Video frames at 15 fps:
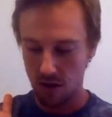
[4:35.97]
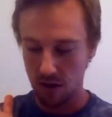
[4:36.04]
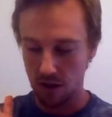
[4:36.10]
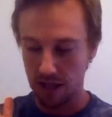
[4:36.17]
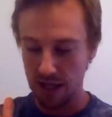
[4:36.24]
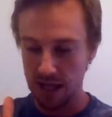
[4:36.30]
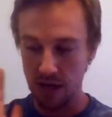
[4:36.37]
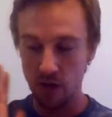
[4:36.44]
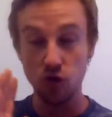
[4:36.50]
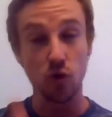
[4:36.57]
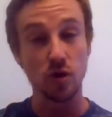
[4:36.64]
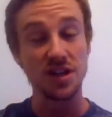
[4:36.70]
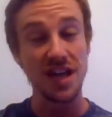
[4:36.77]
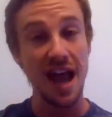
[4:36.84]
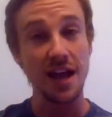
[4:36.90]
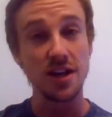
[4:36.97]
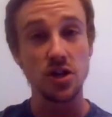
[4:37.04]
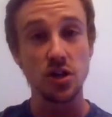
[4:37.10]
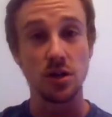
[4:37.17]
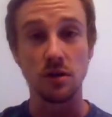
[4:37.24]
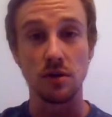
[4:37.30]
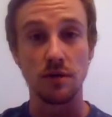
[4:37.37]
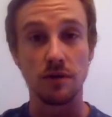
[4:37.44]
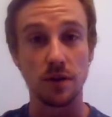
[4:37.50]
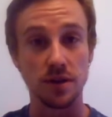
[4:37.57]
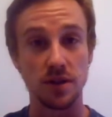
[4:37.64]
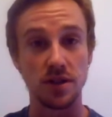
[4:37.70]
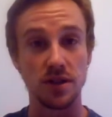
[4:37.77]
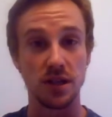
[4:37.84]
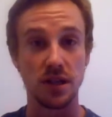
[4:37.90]
lean towards action
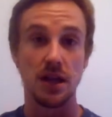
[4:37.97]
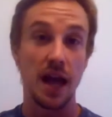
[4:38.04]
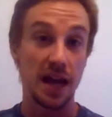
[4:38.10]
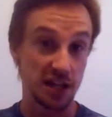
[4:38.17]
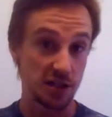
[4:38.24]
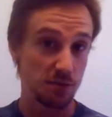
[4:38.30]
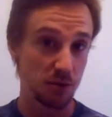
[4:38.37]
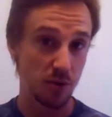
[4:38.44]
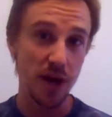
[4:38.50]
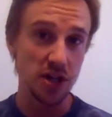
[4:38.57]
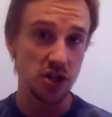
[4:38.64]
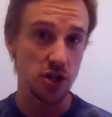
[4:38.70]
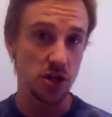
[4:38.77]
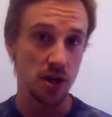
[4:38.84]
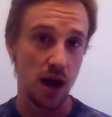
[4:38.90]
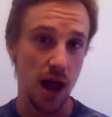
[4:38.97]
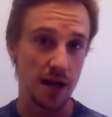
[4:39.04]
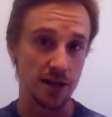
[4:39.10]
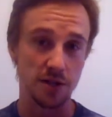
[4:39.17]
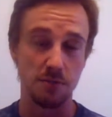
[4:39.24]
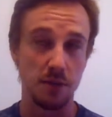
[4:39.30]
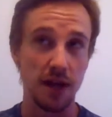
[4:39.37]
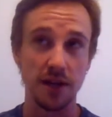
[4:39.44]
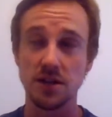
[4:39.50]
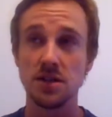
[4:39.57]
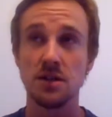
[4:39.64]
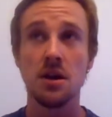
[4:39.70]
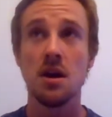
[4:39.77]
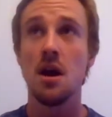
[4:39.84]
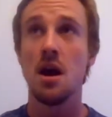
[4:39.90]
versus the exploration aspects.